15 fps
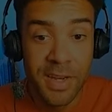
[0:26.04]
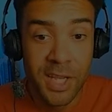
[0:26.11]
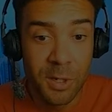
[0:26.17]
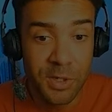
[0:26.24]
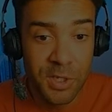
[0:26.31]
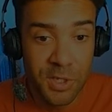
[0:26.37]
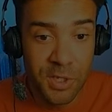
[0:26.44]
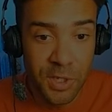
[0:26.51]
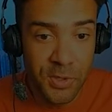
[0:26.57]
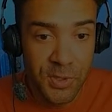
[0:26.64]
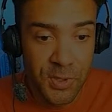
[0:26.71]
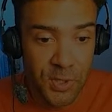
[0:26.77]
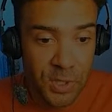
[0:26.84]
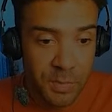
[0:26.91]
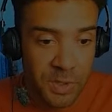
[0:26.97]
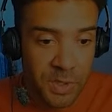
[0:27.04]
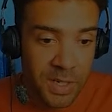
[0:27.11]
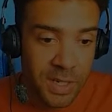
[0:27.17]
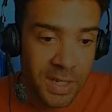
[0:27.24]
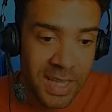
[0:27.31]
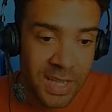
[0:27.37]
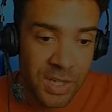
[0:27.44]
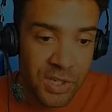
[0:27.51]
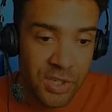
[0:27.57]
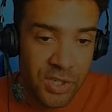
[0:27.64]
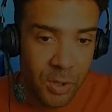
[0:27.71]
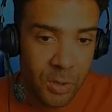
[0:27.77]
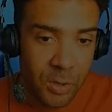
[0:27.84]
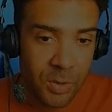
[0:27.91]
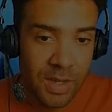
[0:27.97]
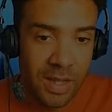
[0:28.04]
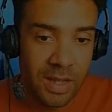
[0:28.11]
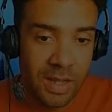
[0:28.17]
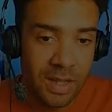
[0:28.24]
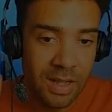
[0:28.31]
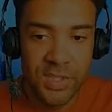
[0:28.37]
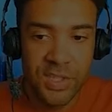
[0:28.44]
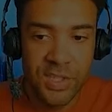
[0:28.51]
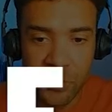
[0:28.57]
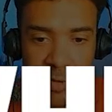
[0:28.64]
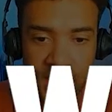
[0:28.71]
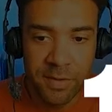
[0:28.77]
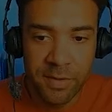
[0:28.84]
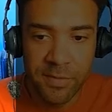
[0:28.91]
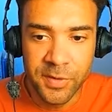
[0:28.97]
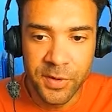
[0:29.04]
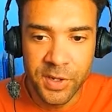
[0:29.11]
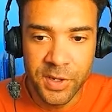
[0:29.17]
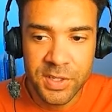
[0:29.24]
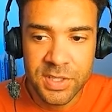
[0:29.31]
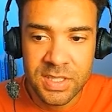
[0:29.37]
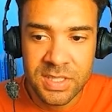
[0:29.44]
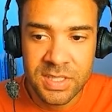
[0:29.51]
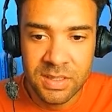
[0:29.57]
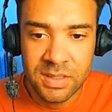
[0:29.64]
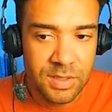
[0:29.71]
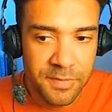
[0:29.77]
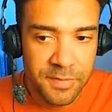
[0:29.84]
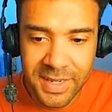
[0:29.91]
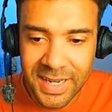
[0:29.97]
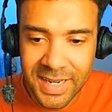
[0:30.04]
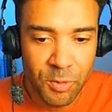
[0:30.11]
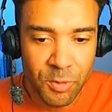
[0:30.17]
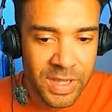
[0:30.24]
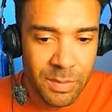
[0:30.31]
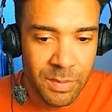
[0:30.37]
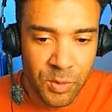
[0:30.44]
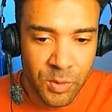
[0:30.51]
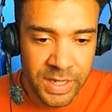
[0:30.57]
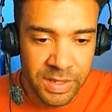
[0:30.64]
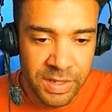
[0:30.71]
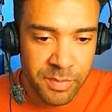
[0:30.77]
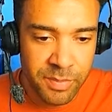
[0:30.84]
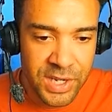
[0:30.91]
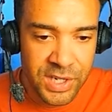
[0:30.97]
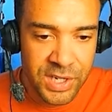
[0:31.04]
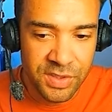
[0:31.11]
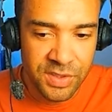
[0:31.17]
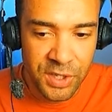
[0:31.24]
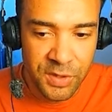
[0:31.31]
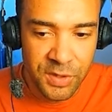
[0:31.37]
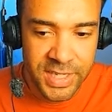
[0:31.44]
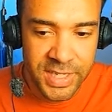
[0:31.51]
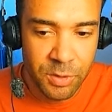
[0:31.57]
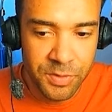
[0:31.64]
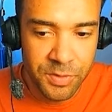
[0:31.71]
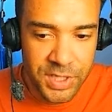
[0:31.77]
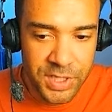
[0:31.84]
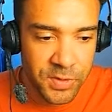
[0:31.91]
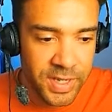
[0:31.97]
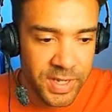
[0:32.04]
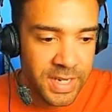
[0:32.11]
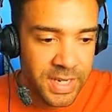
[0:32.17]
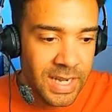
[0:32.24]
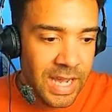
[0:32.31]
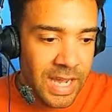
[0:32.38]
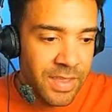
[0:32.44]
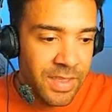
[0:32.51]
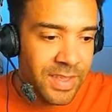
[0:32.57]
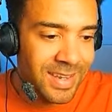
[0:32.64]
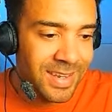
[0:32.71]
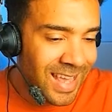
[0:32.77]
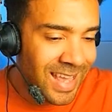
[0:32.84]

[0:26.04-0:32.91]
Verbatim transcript: video to YouTube, you're going to get shown this screen first. So fill out all the important information that you need to on this screen, and then the